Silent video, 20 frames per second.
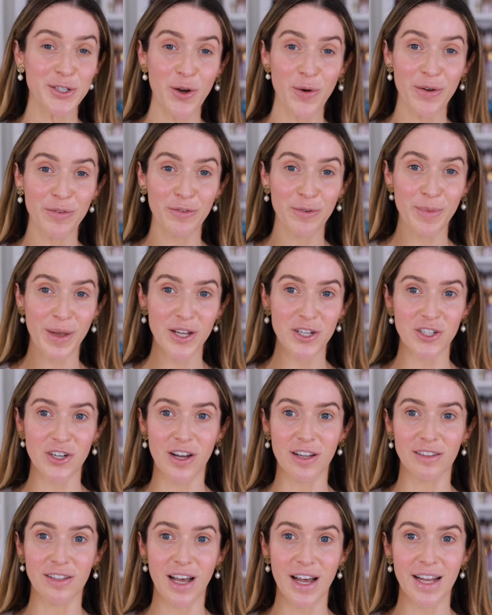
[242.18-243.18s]
no information
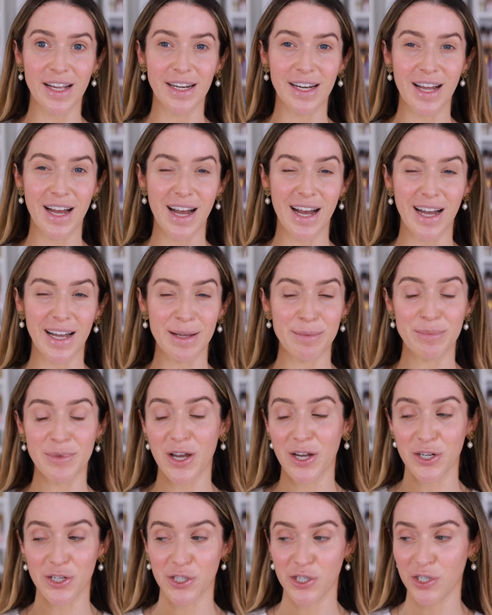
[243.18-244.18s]
online, I'm
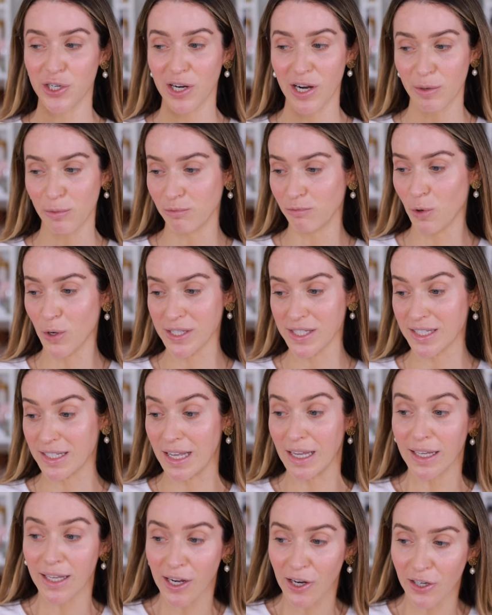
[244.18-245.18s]
not sure what
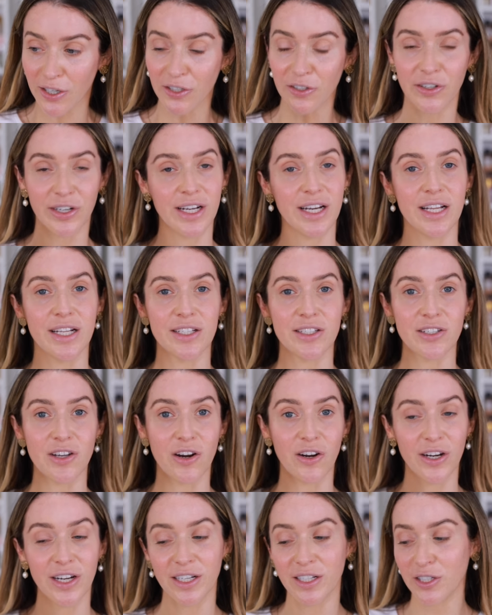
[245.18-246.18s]
skincare ingredients
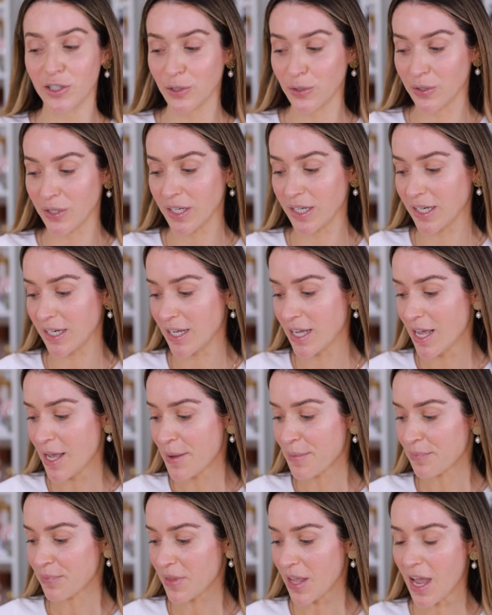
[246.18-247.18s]
are included.
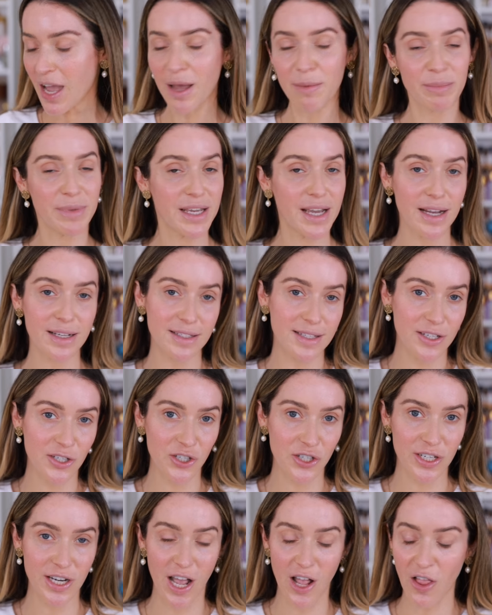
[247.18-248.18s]
Because it's
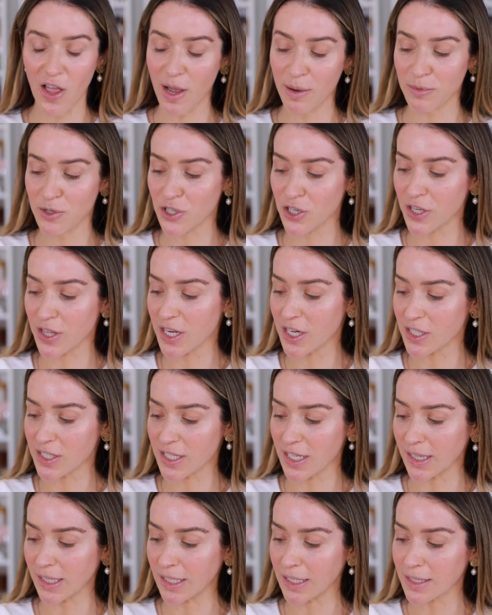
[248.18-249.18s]
Chanel, I'm sure there's
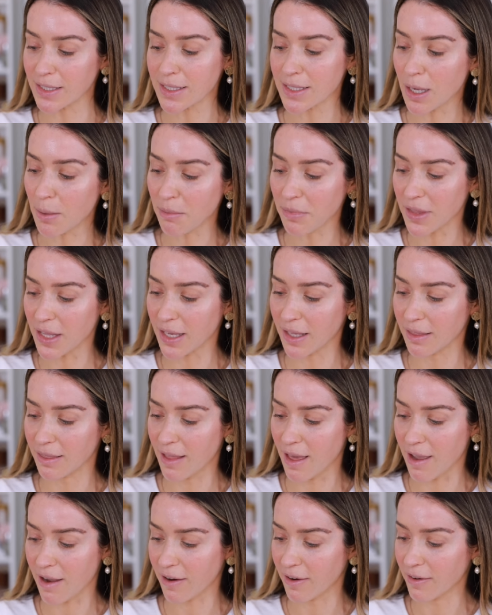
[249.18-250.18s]
a little something in
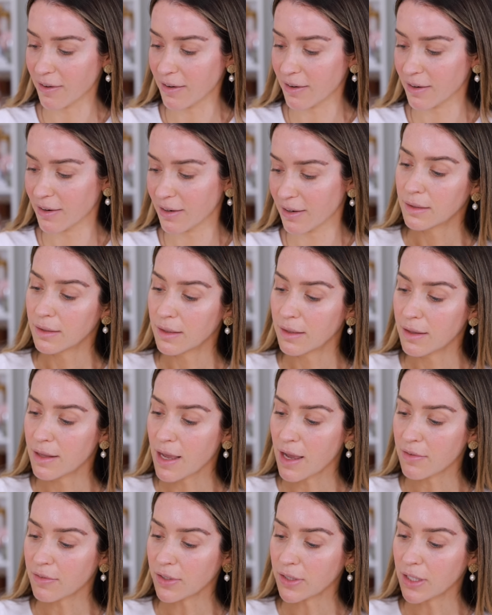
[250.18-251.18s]
there. They
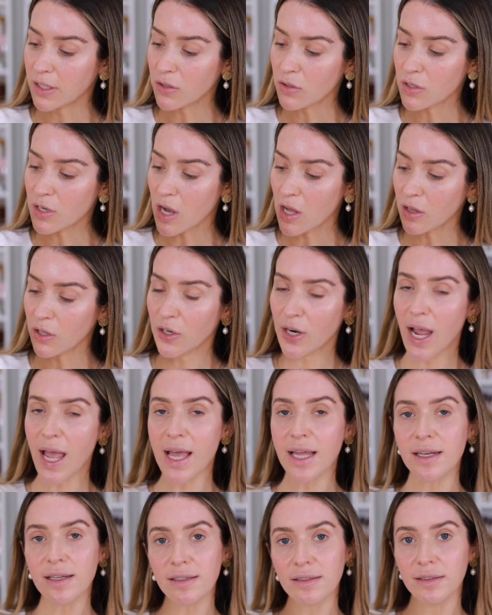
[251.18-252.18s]
have a little color
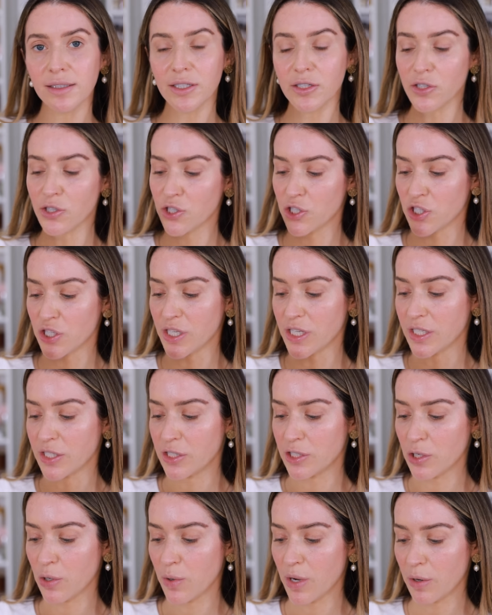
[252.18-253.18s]
and a little sheen,
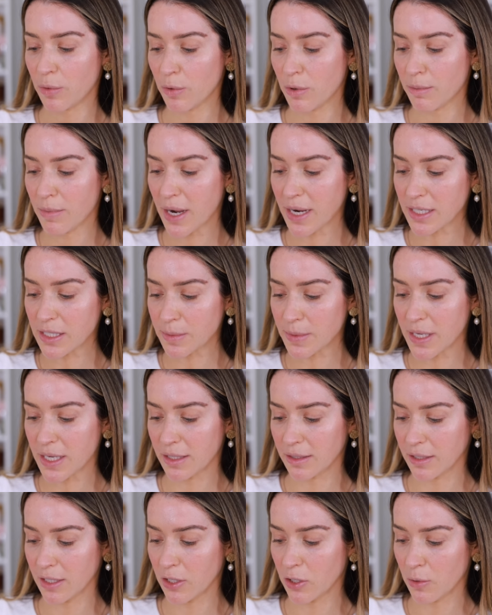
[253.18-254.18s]
so it reminds me
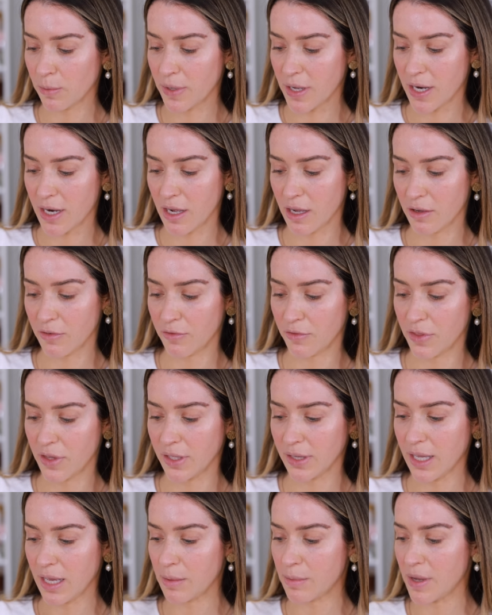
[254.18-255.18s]
a little bit of
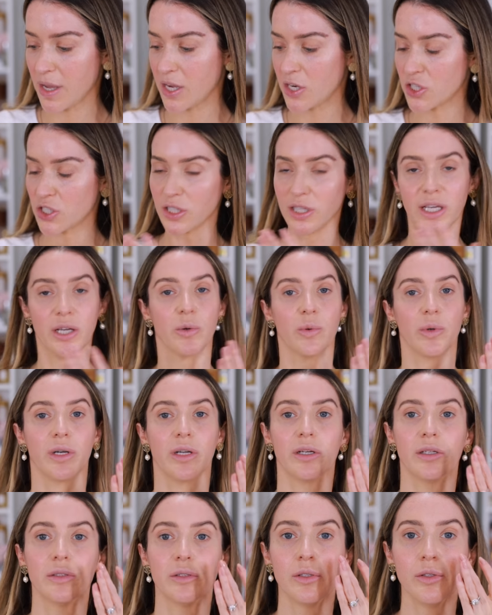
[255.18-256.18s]
the Les Beiges
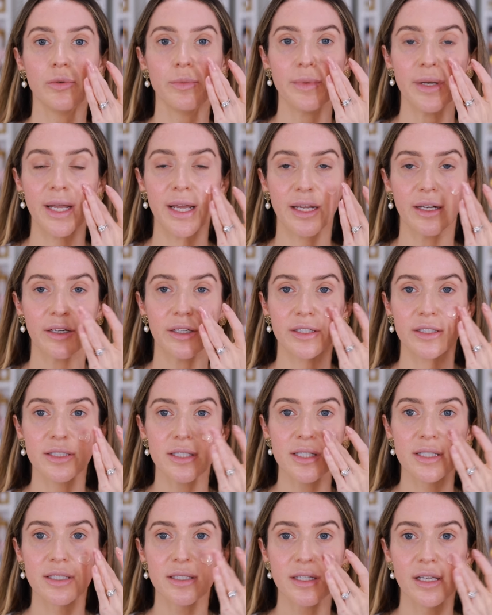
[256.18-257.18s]
Liquid
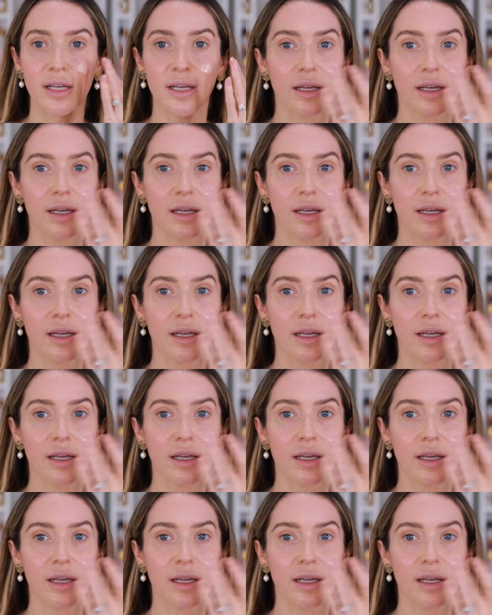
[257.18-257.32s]
Illuminators,